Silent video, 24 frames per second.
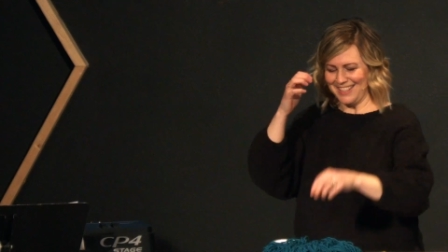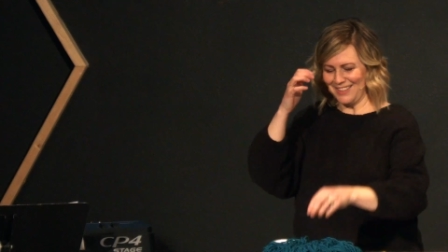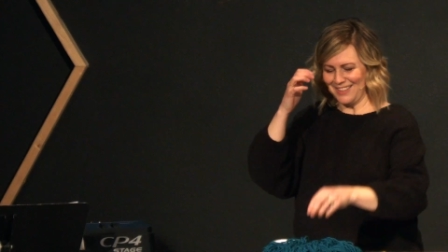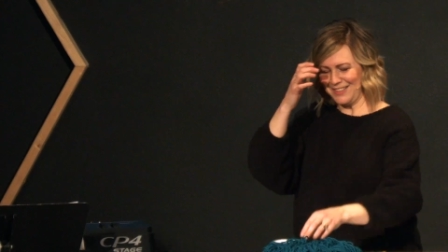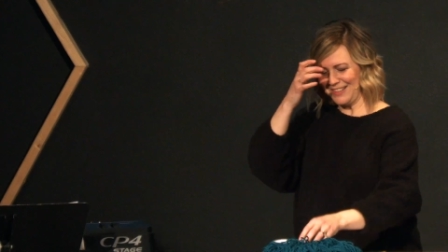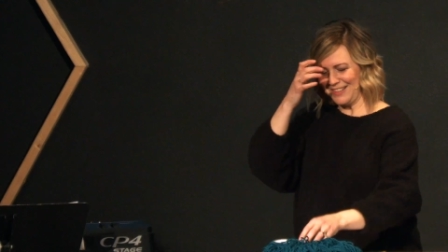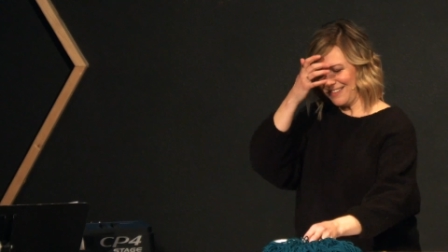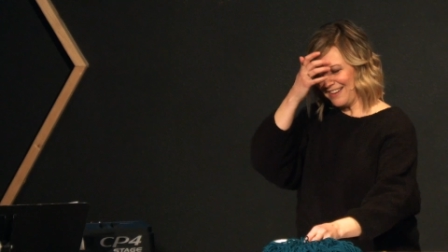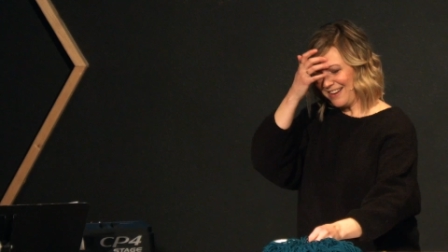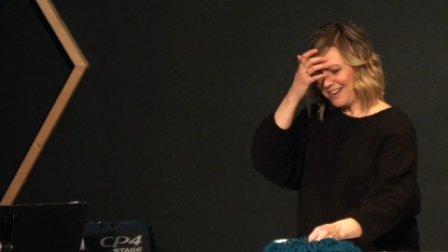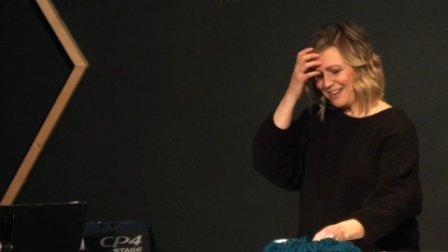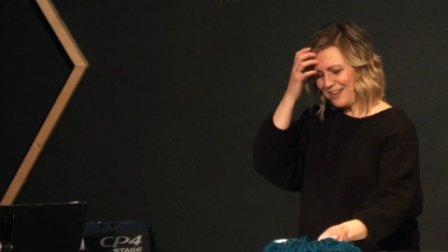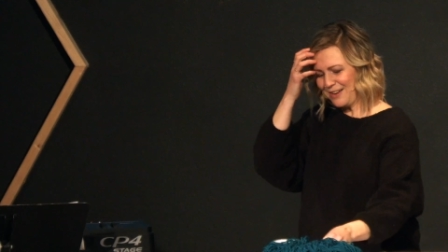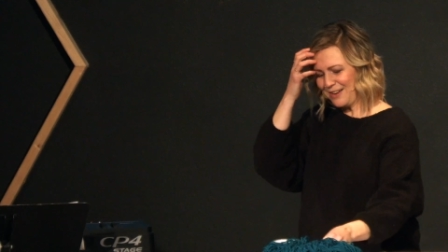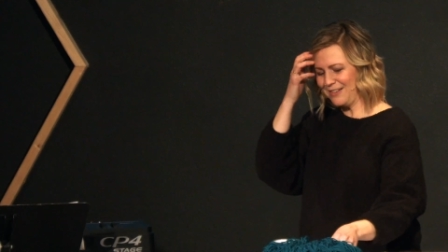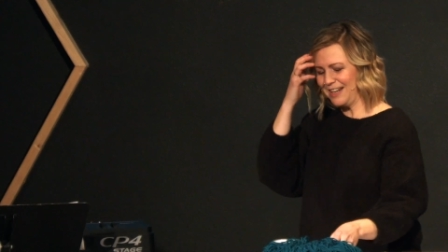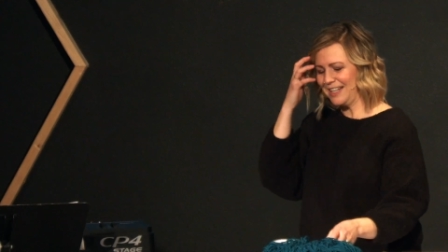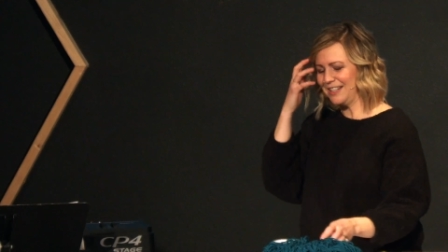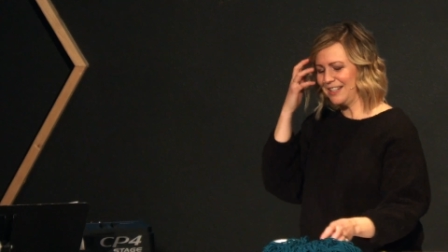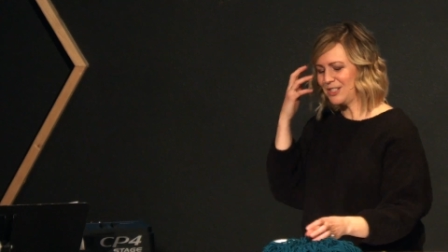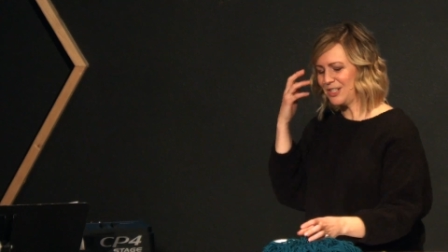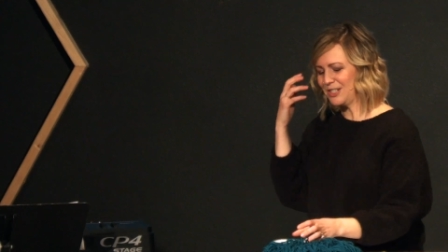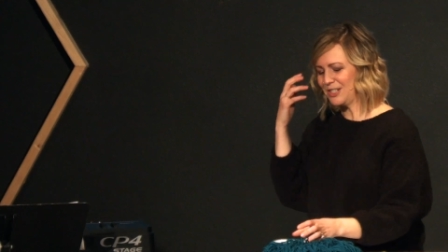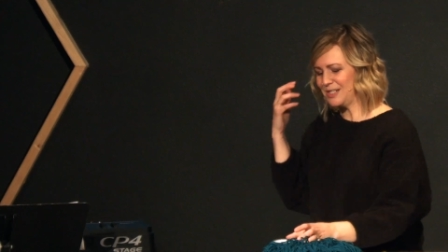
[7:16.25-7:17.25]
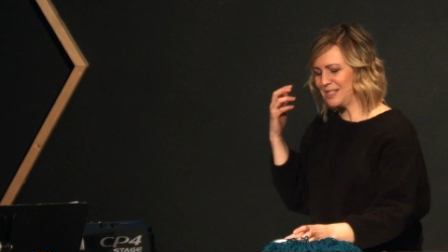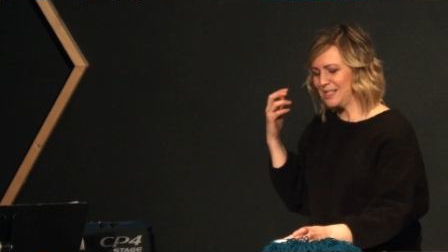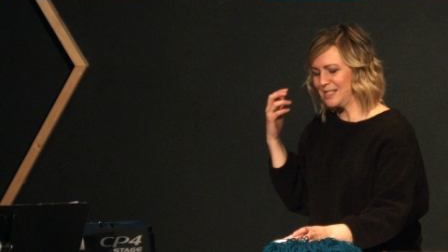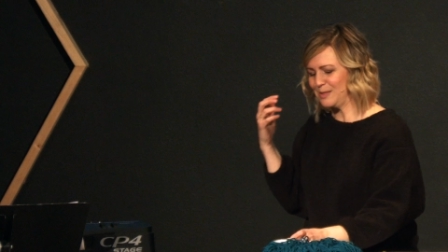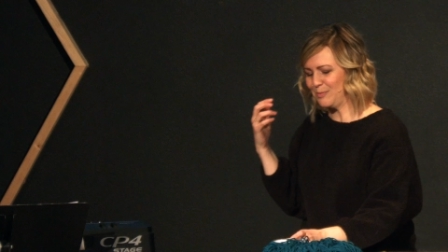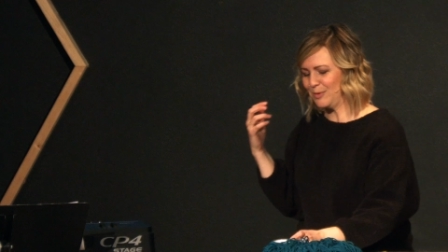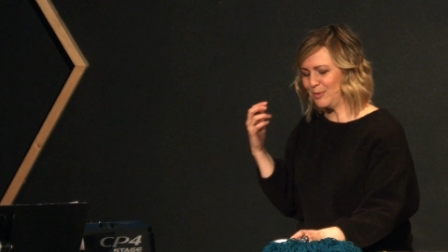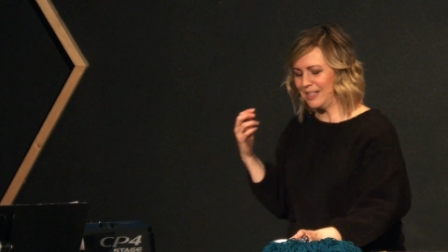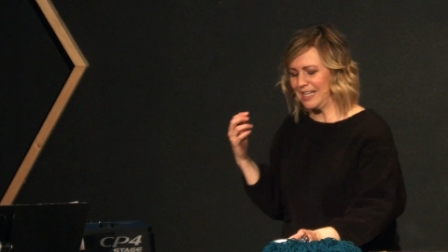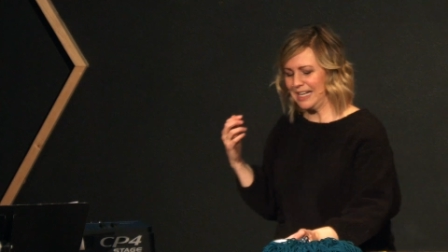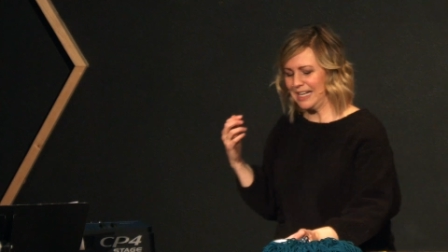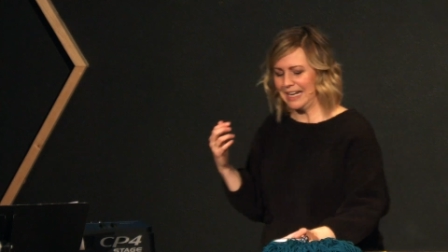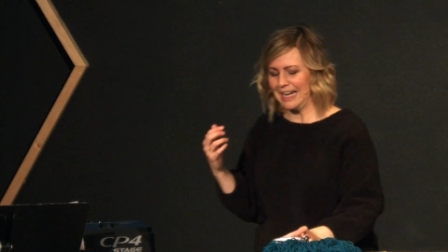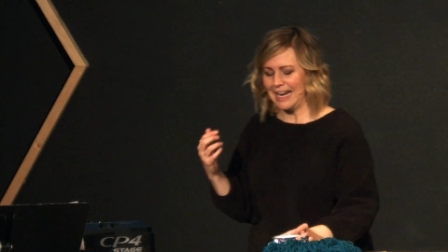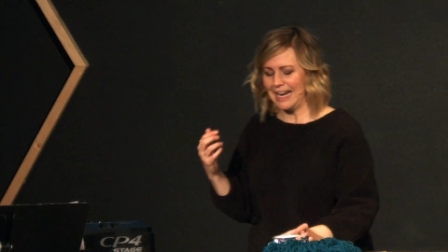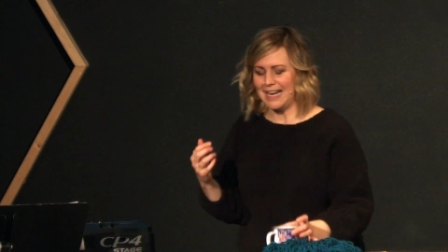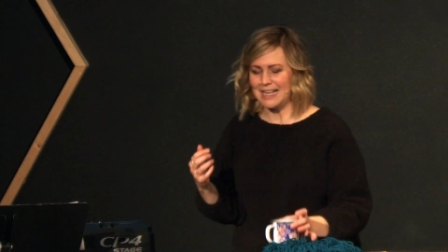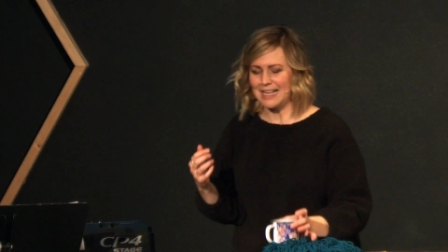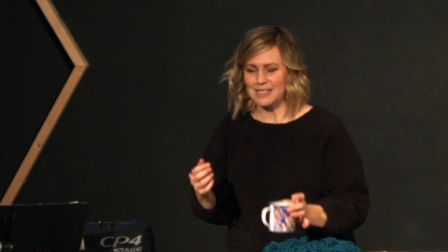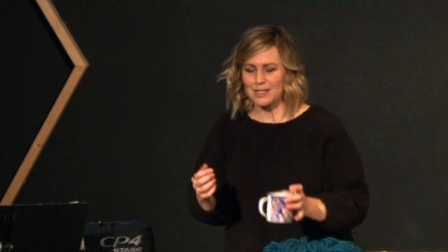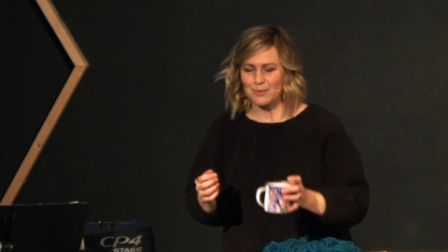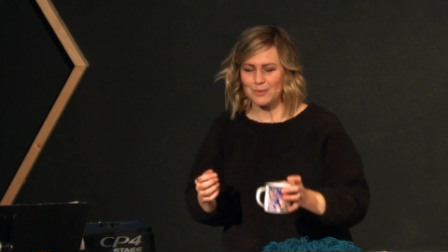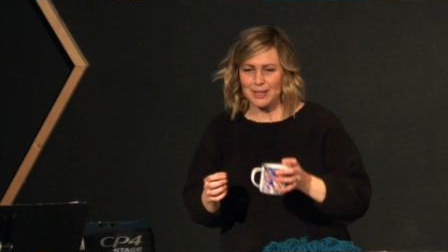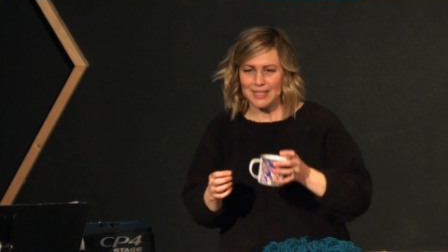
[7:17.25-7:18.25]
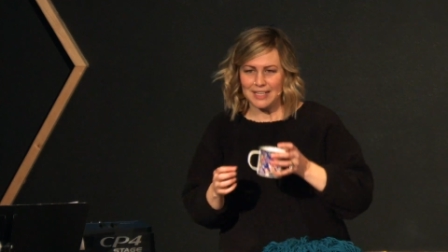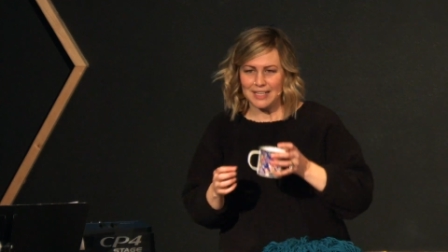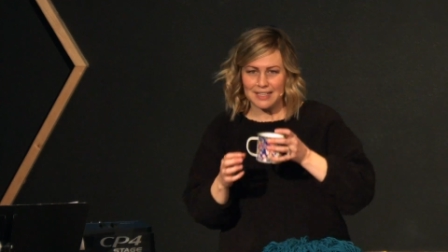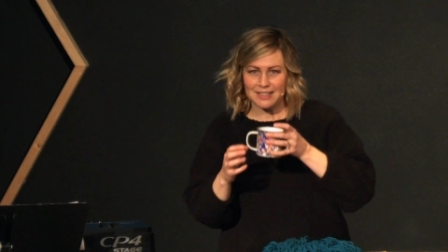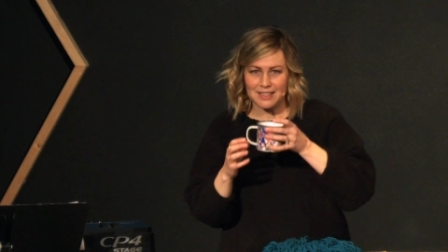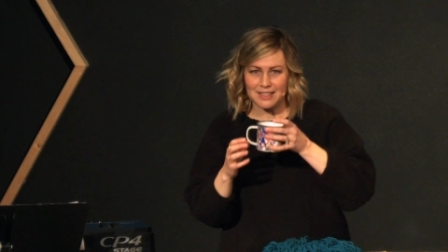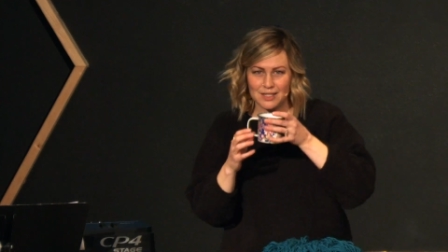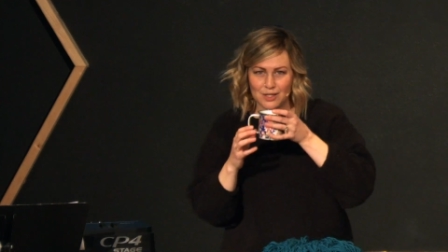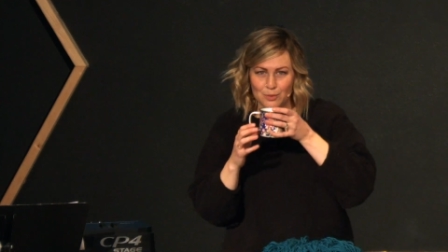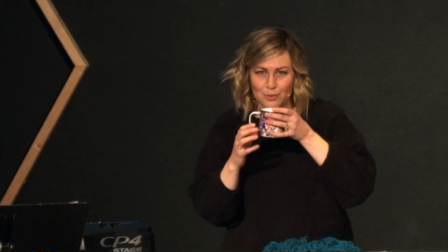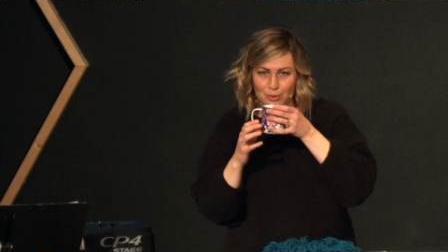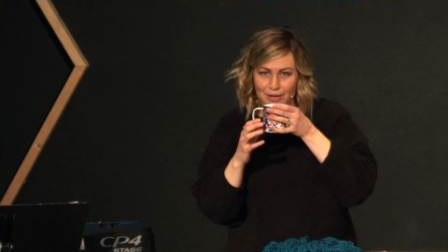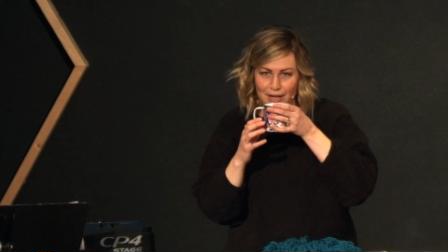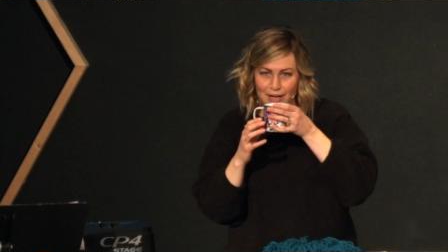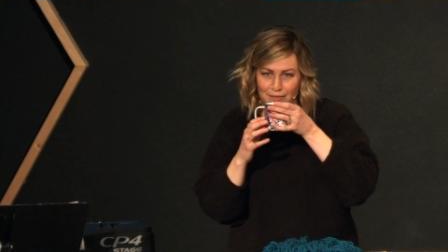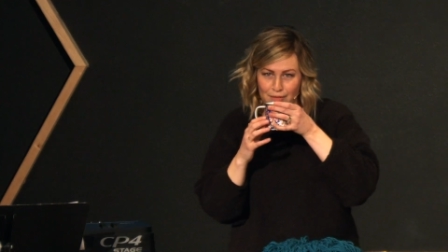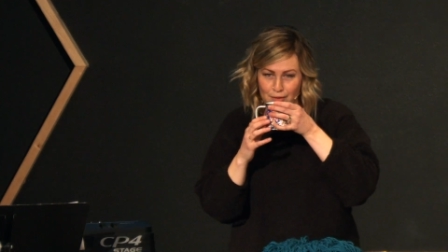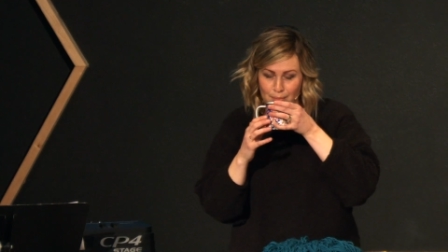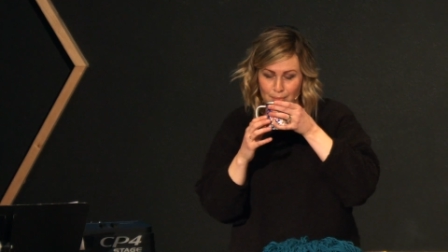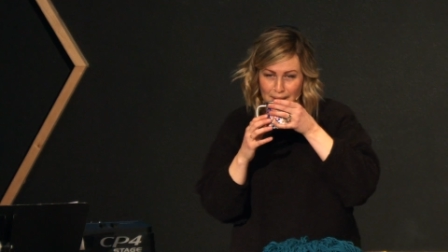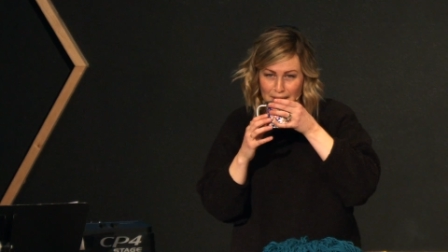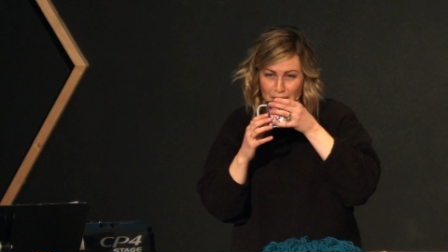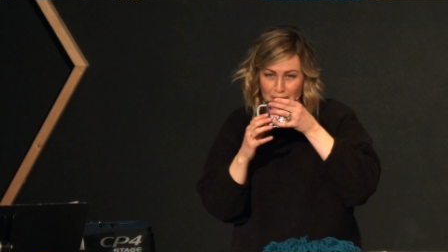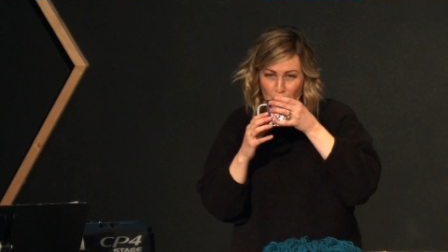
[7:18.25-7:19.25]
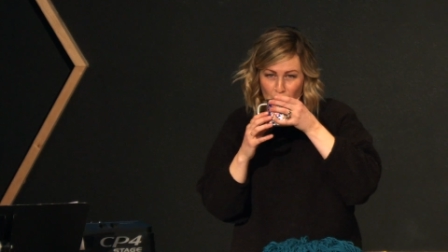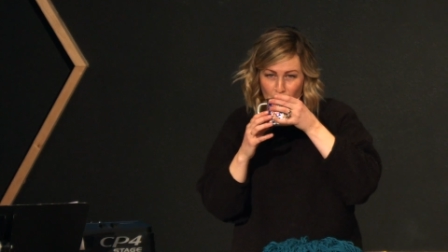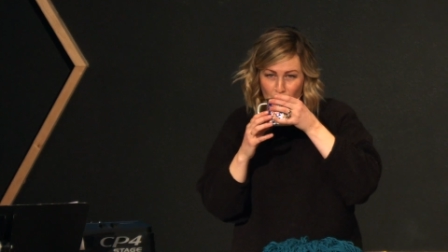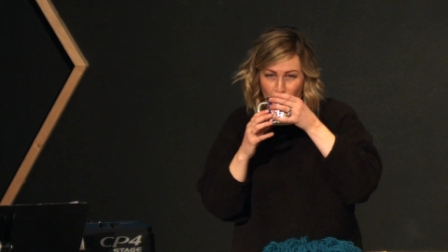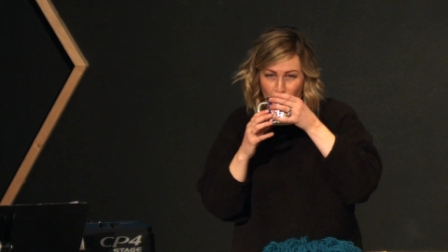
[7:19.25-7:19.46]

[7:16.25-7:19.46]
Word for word: We were on our way to church this morning, and I asked my kids to pray for me.